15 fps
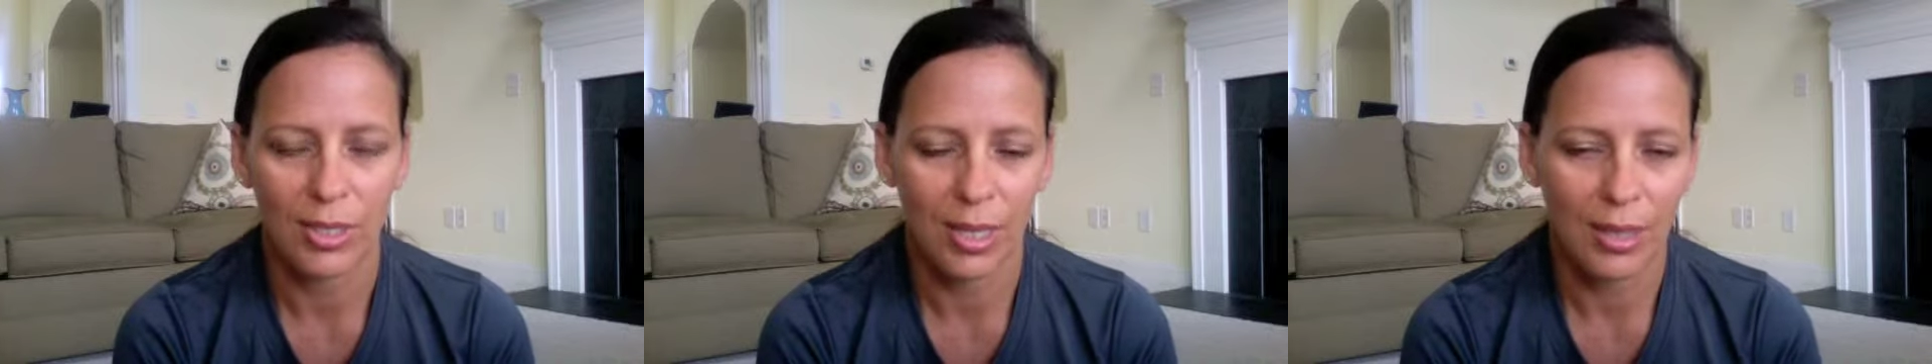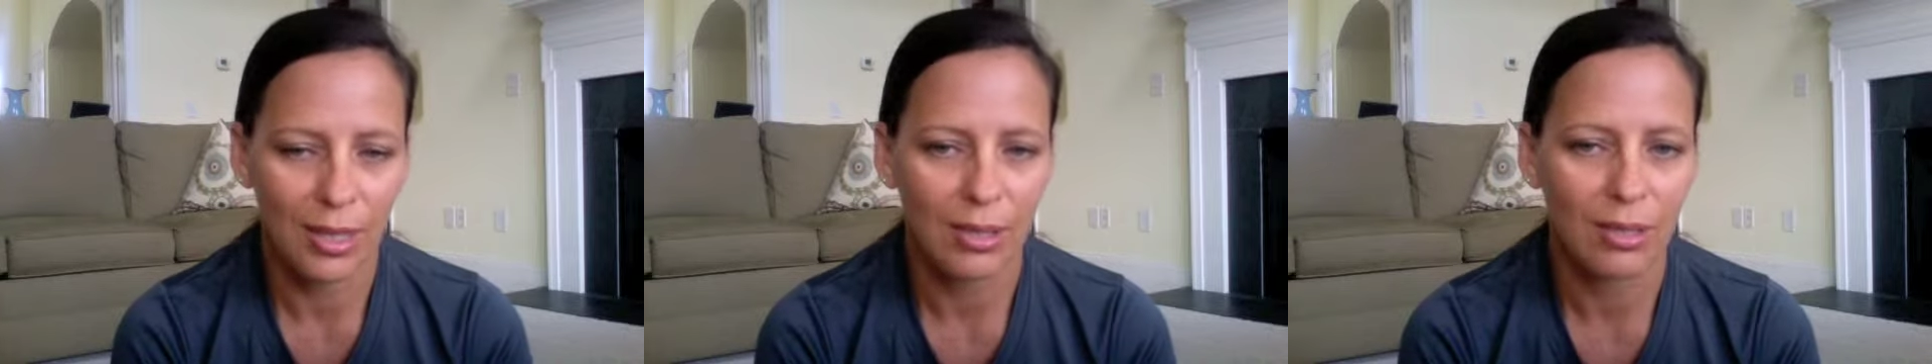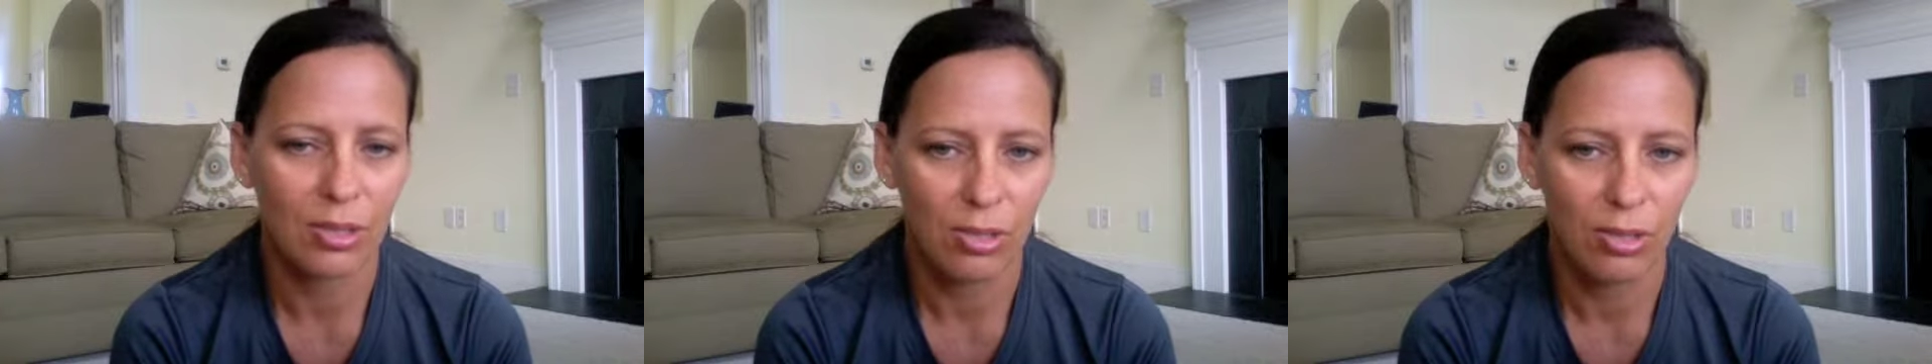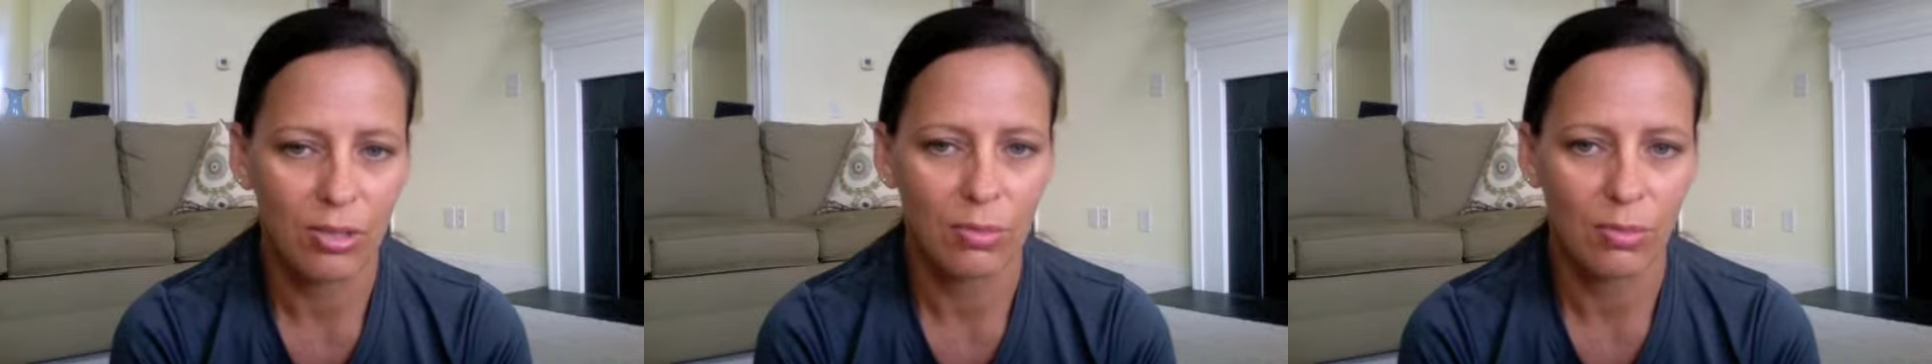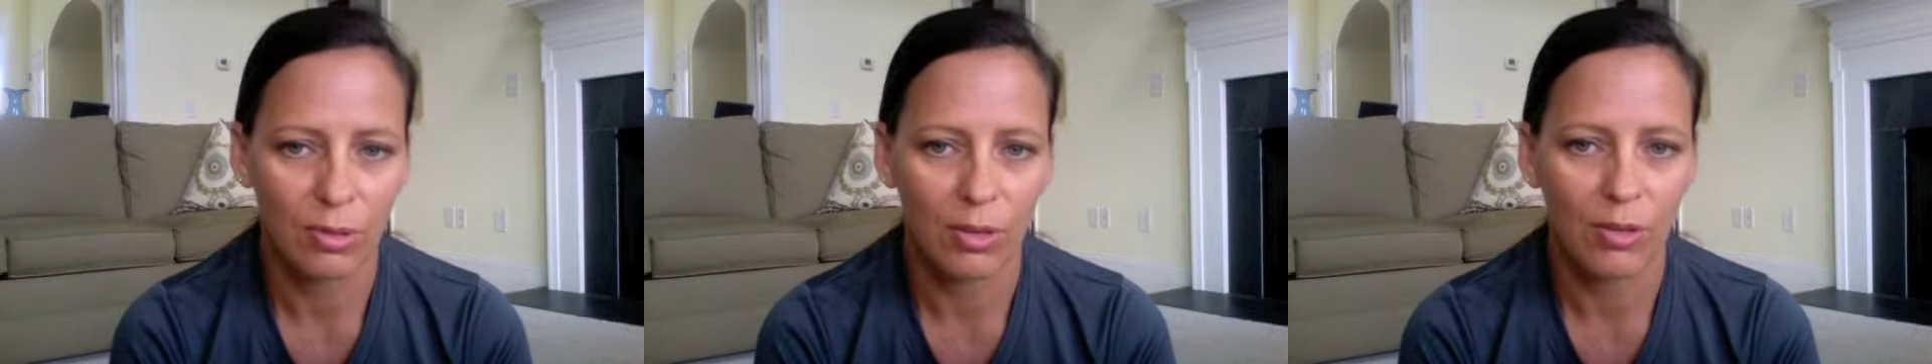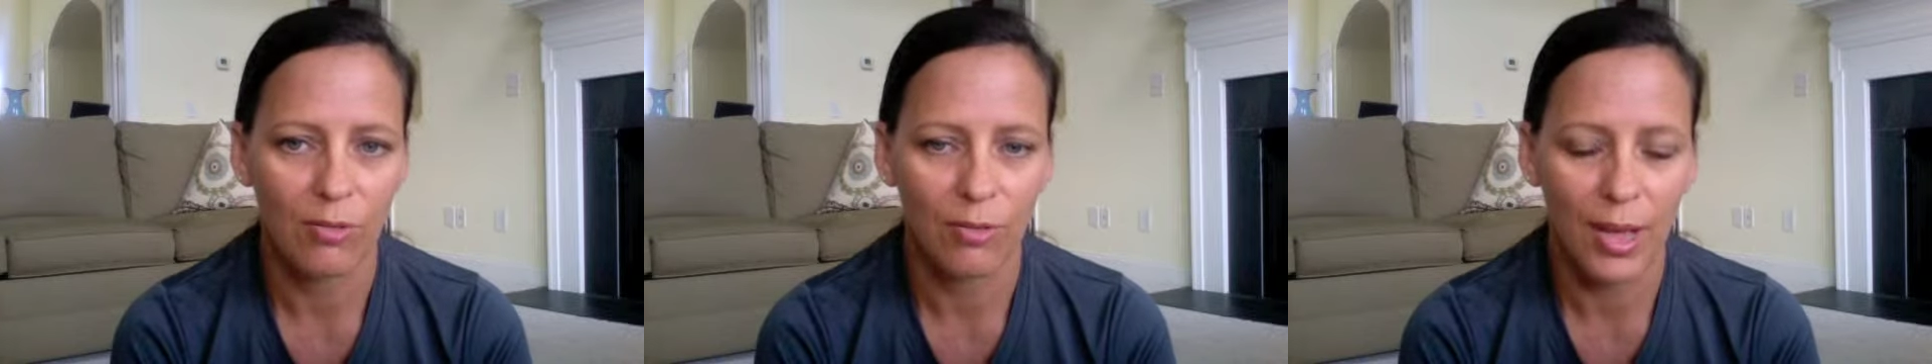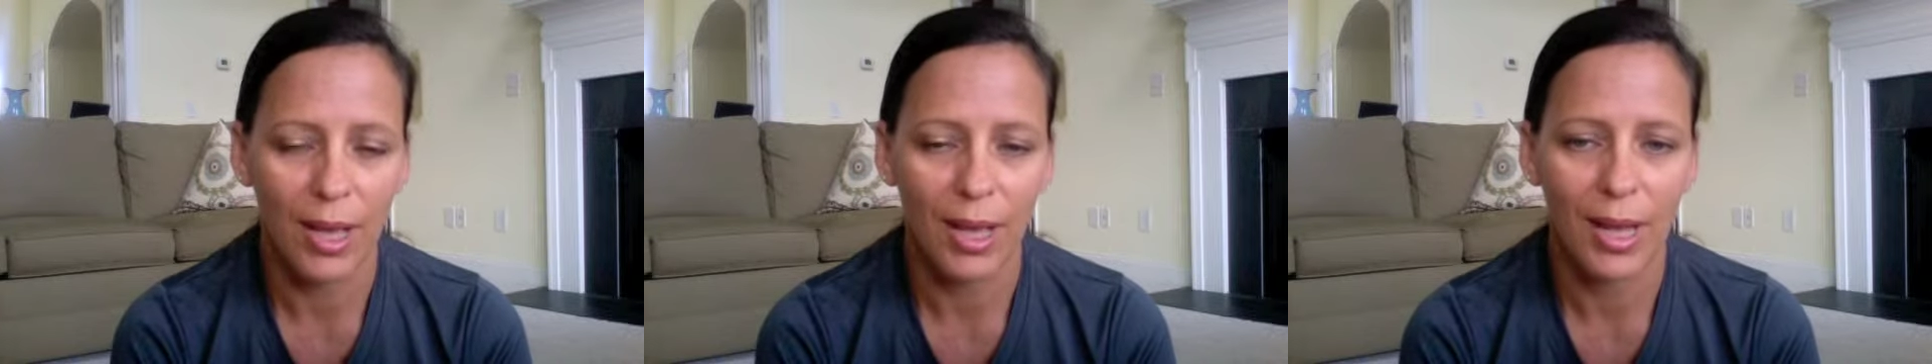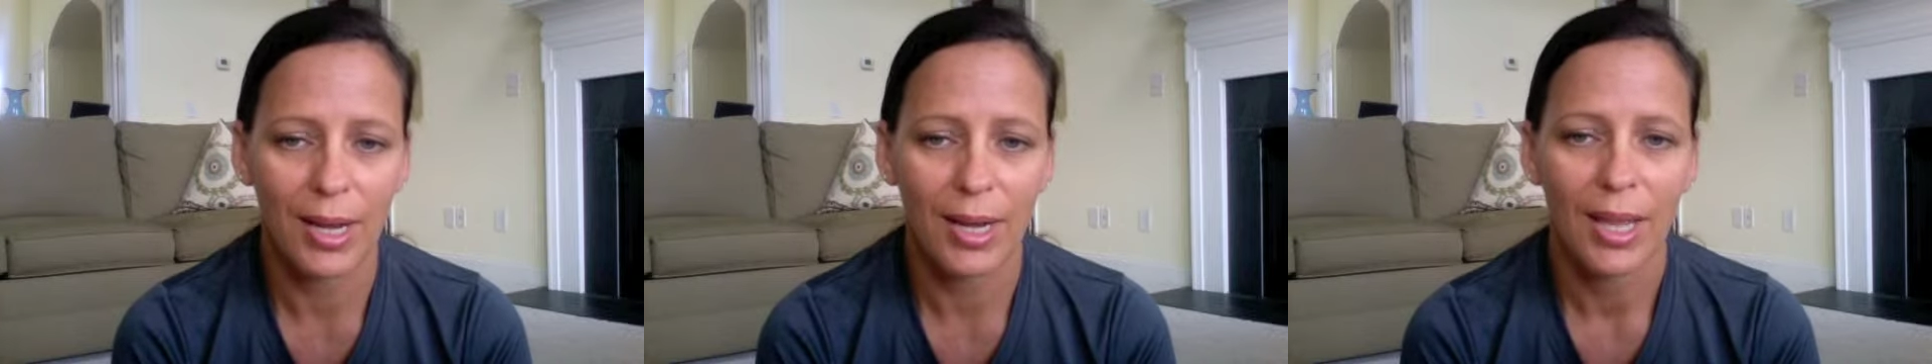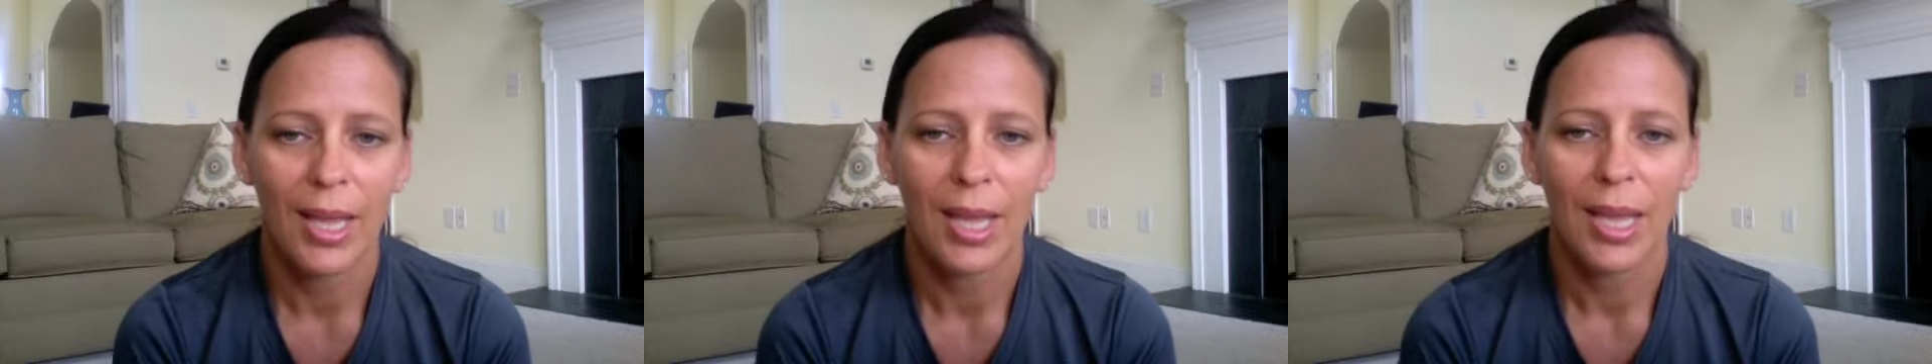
I think the students would do fine.